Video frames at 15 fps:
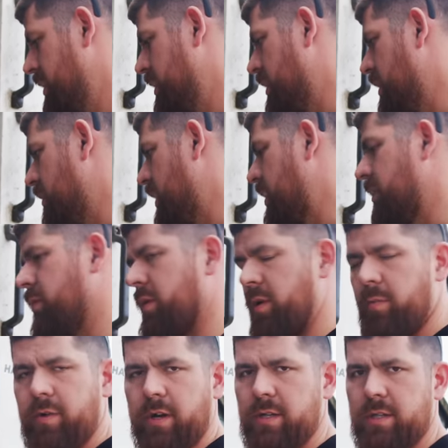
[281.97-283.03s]
I don't know what
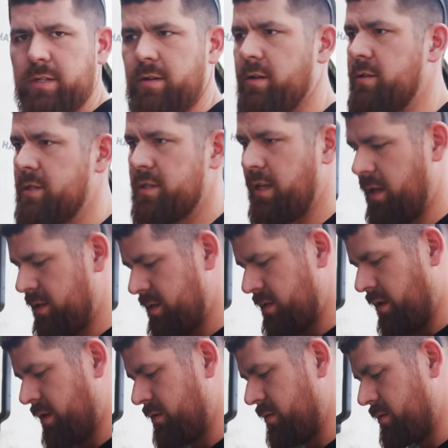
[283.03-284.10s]
your prices are in the States.
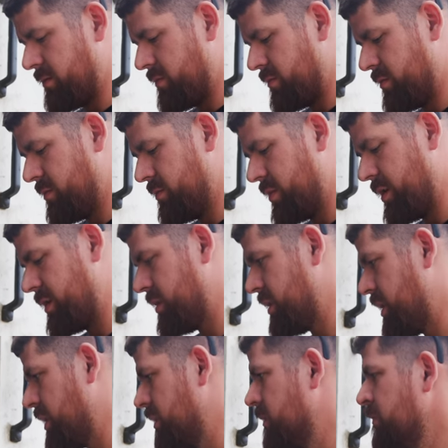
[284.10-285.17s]
I don't know. But
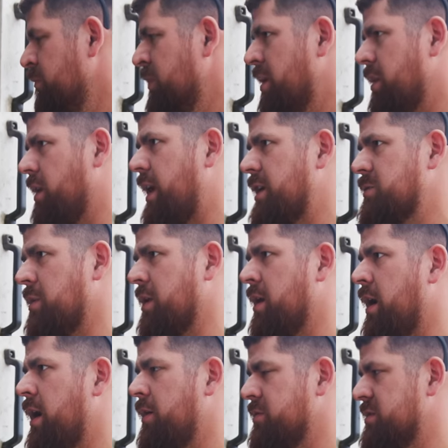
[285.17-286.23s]
the last one I
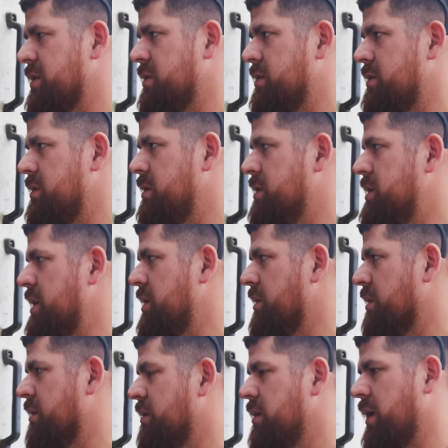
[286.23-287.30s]
got was a
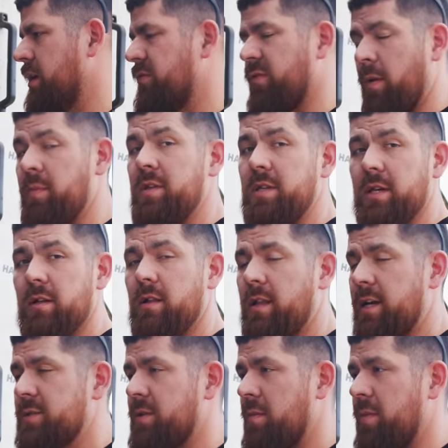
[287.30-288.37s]
deer, like from the dealer. The
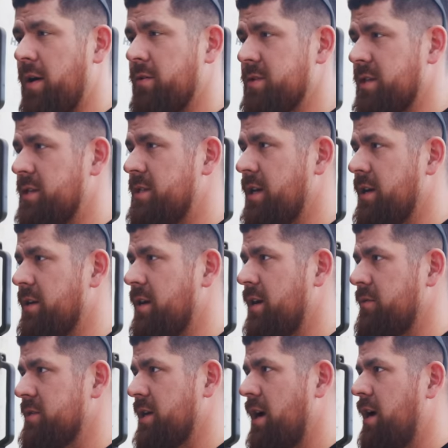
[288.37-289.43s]
last one I bought was a deer and
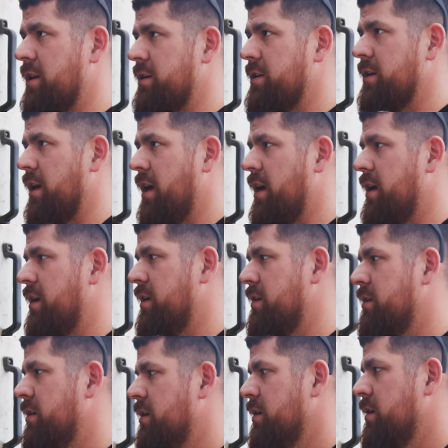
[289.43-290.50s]
it was
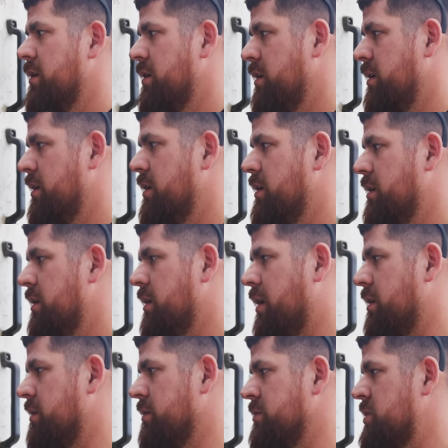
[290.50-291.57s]

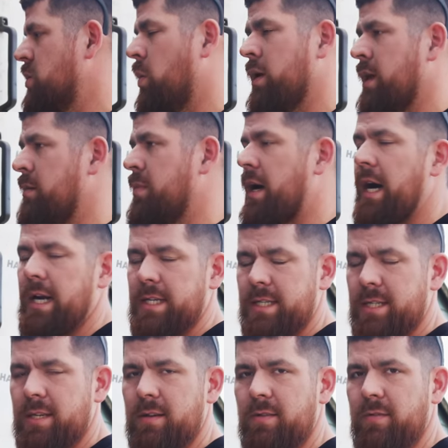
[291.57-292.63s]
120
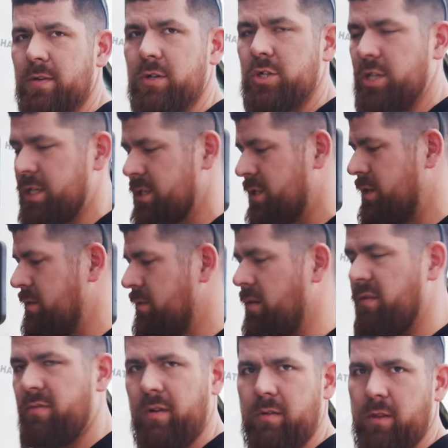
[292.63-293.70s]
bucks for just
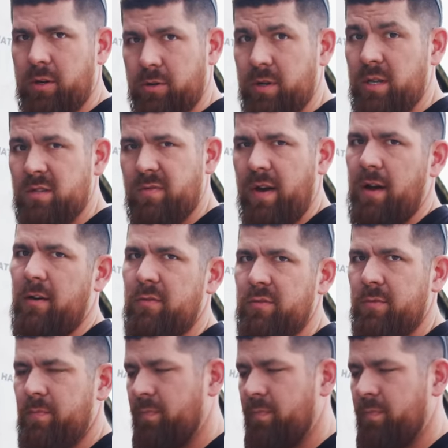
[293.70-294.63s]
the grease valve.